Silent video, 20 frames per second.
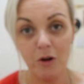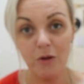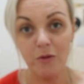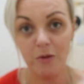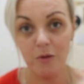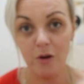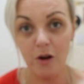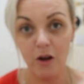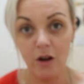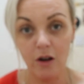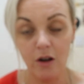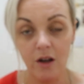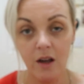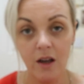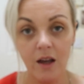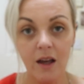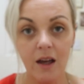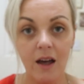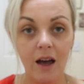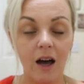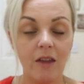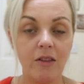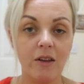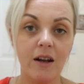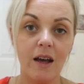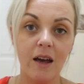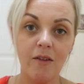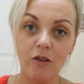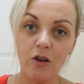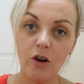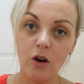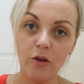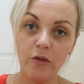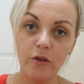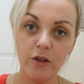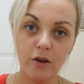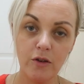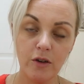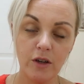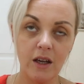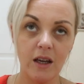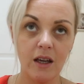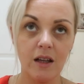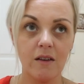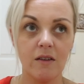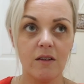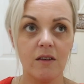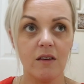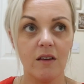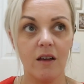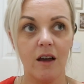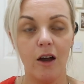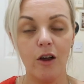on for her, and then I haven't got it for the other kids,